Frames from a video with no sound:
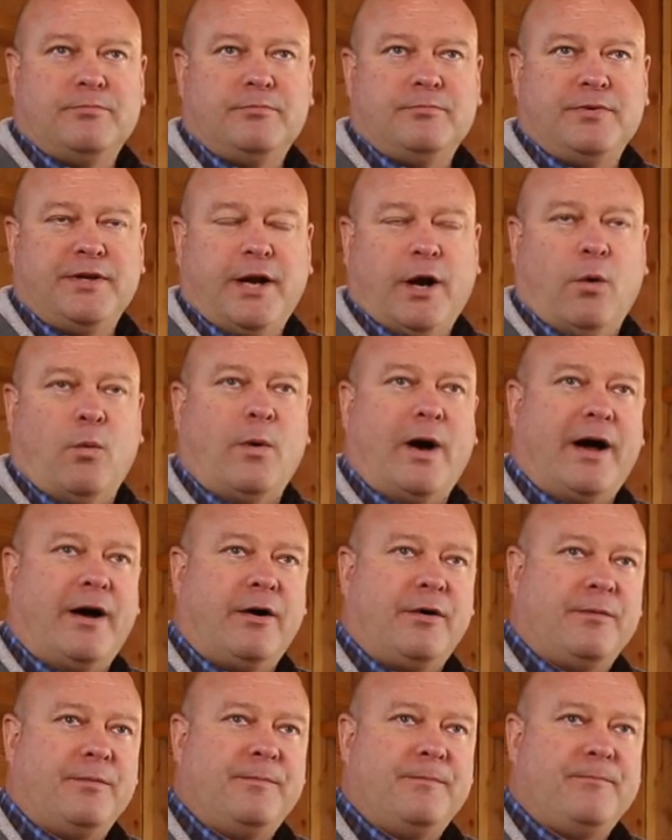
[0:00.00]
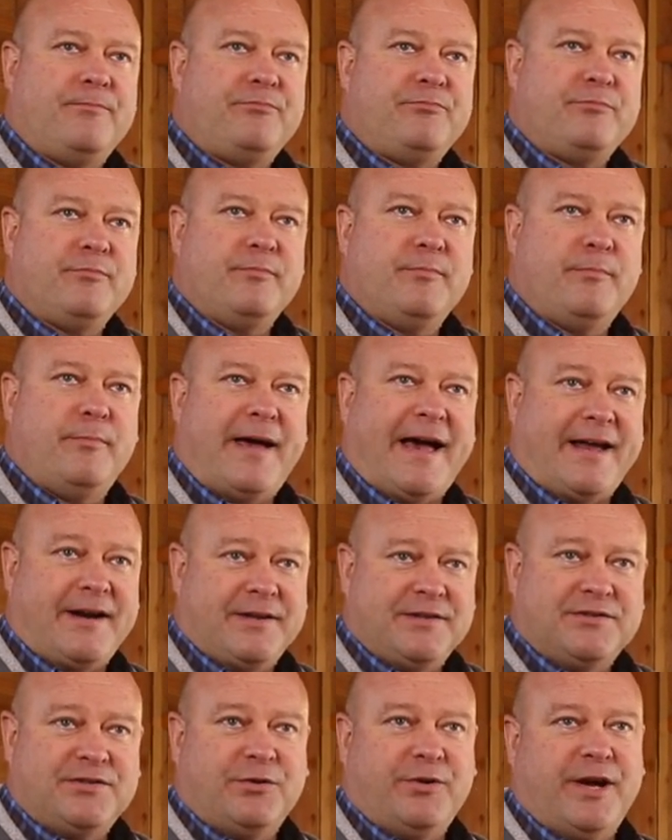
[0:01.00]
you know, while bad
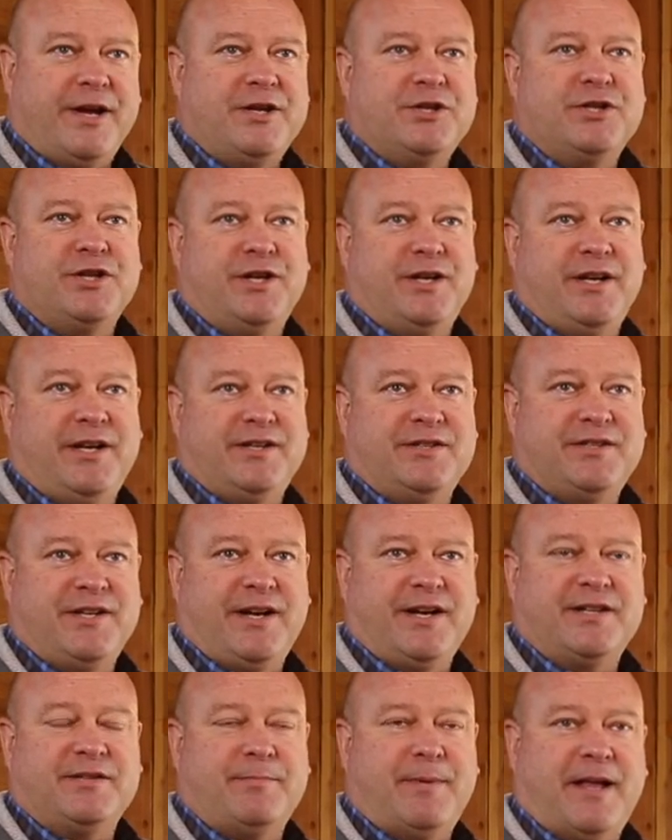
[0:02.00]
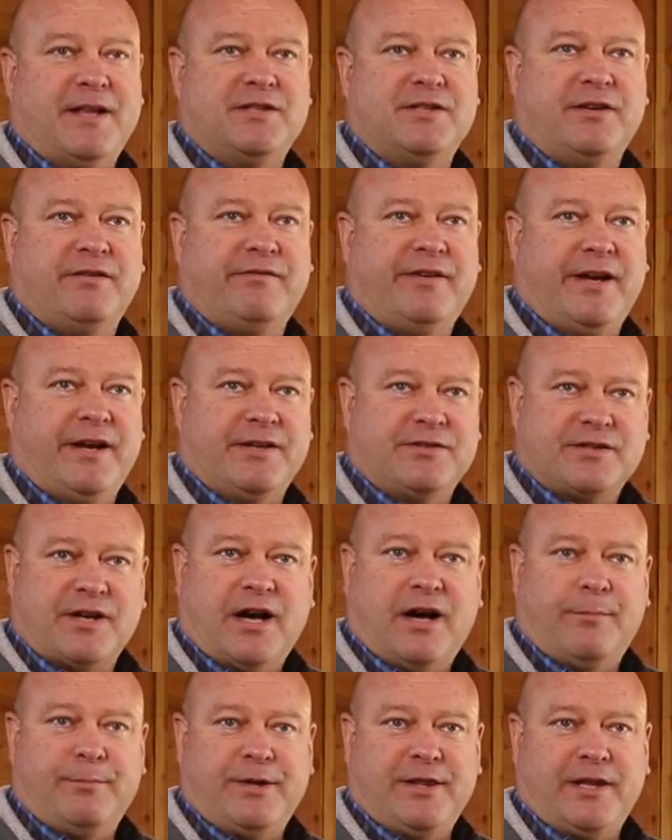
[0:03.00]
insulation is inexpensive and it's
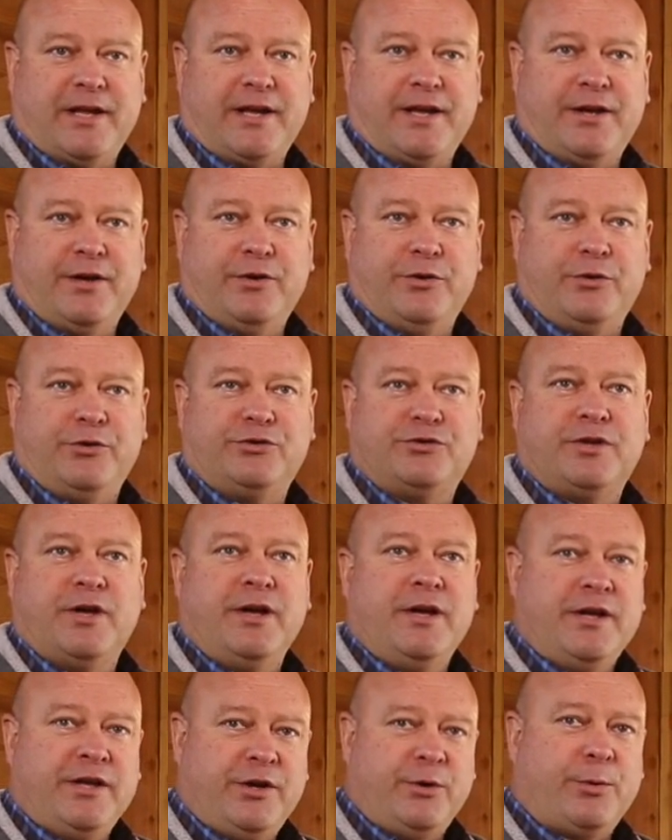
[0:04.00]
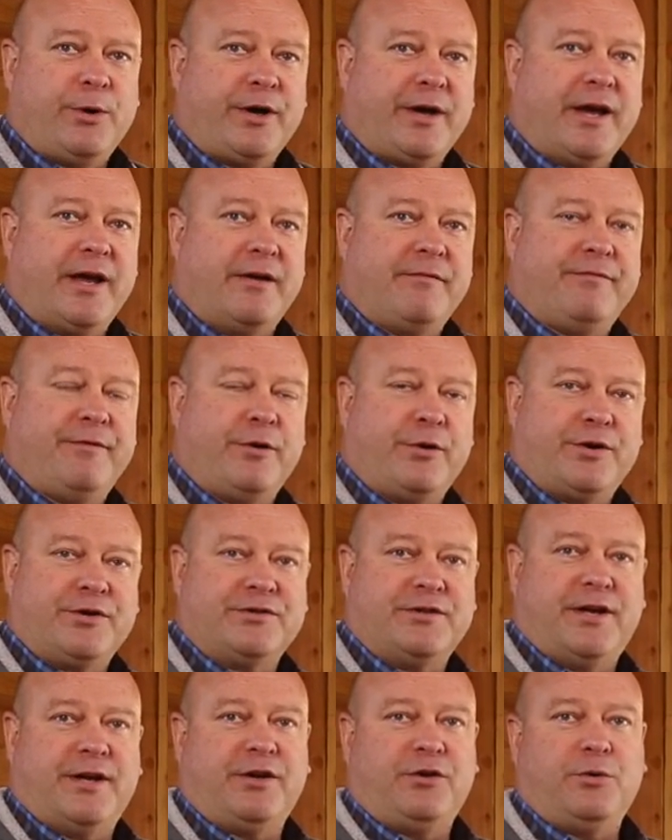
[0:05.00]
commonly used, you really got to
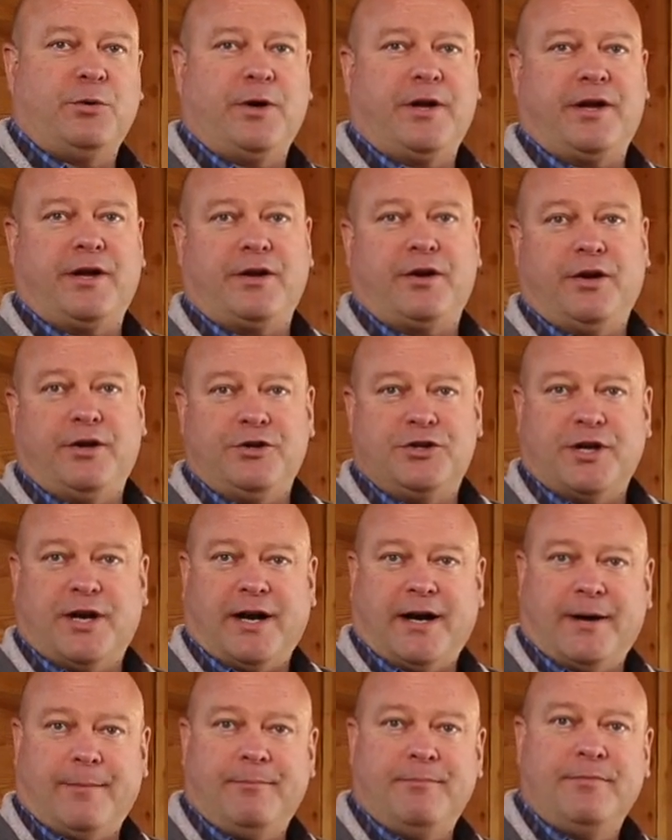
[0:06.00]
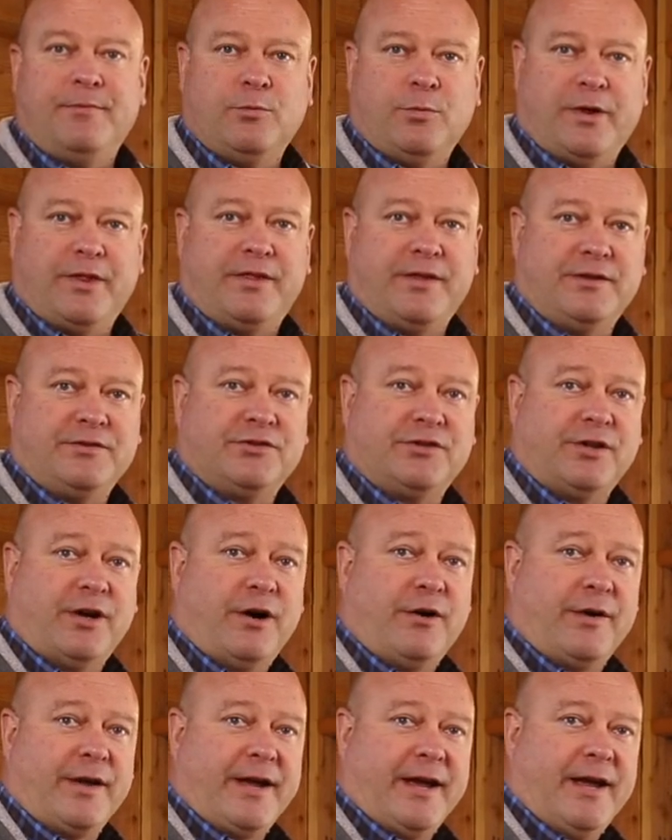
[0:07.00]
focus on doing a good job with
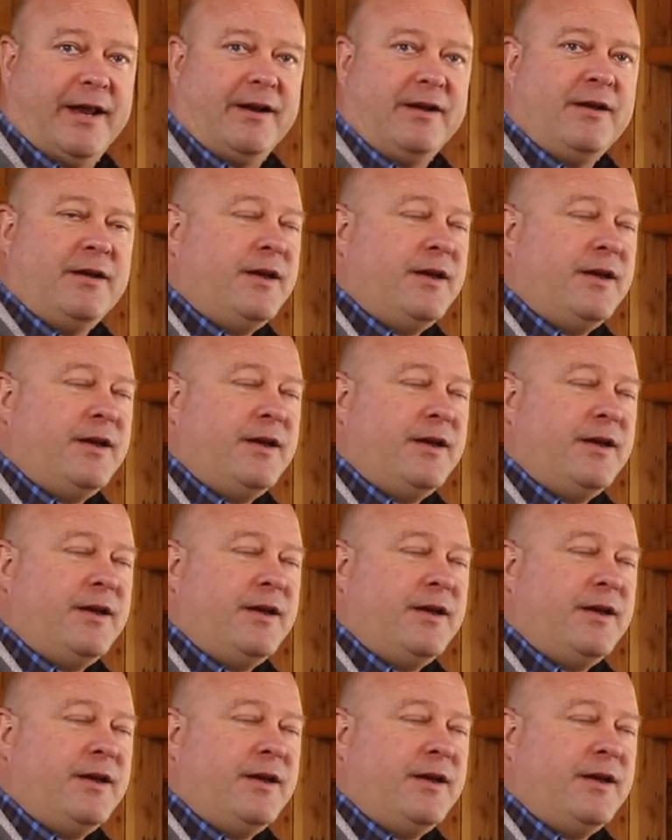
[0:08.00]
installing it.